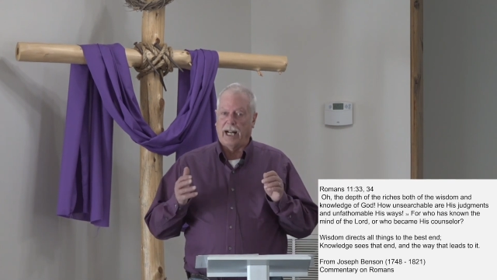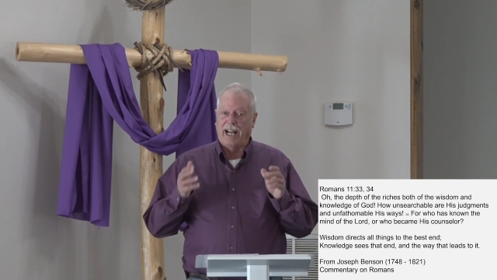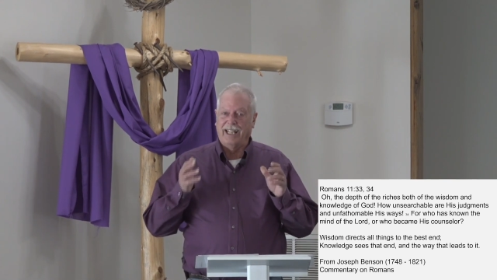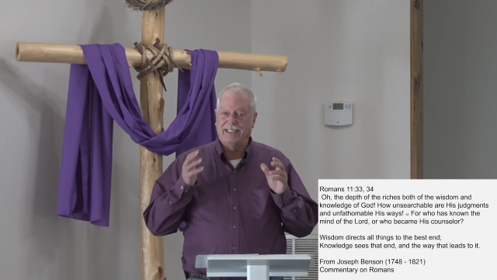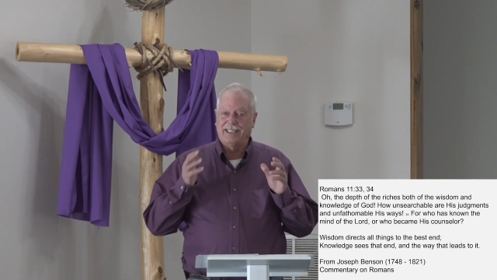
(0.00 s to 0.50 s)

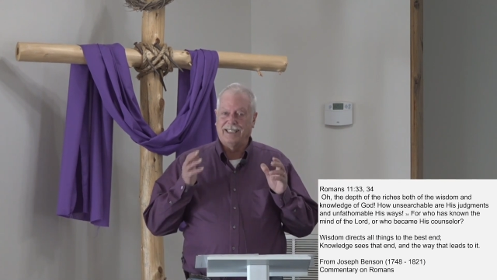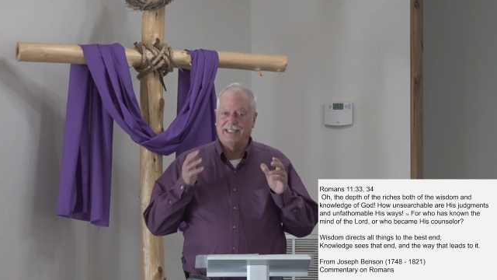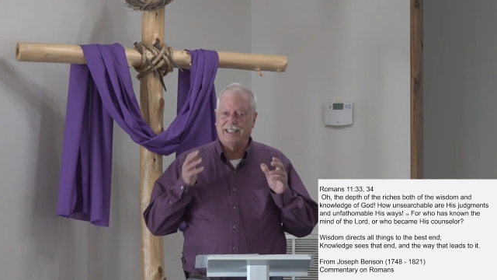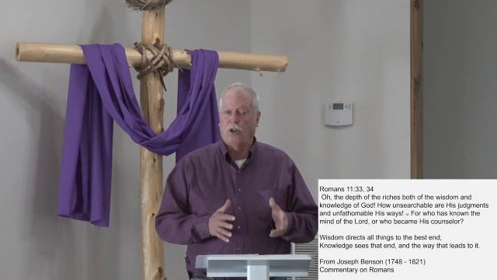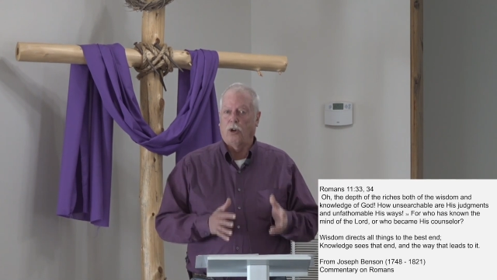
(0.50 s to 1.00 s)
I
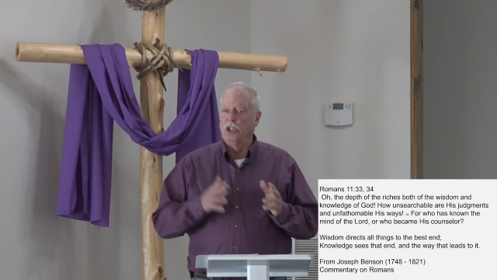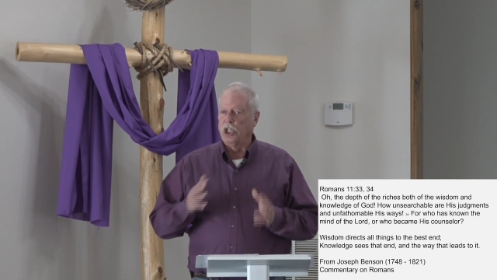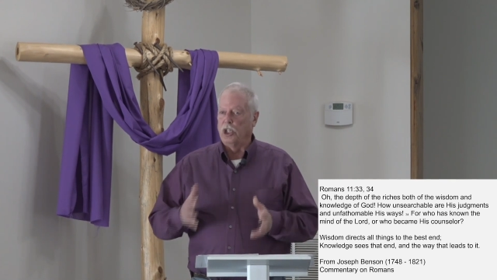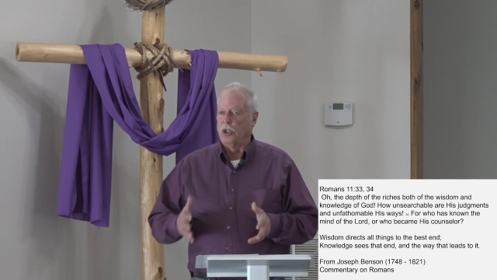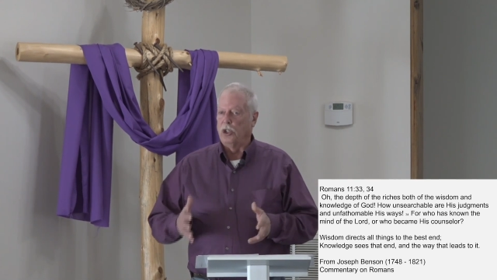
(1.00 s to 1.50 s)
see or
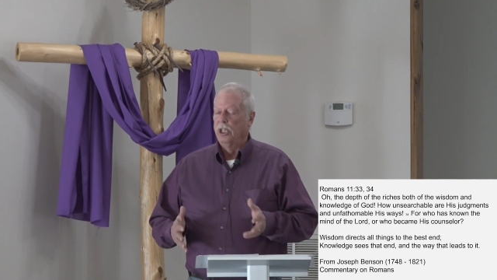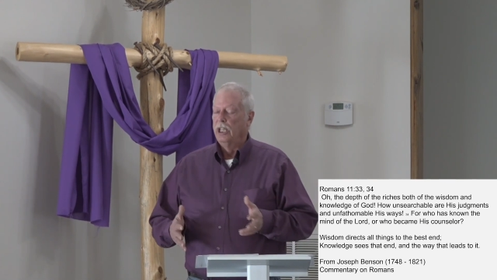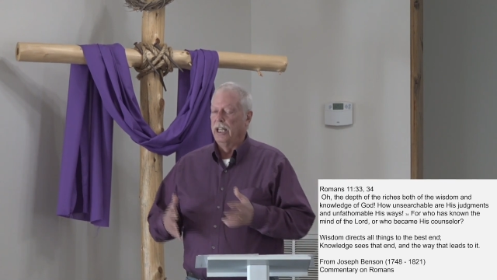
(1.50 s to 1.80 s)
know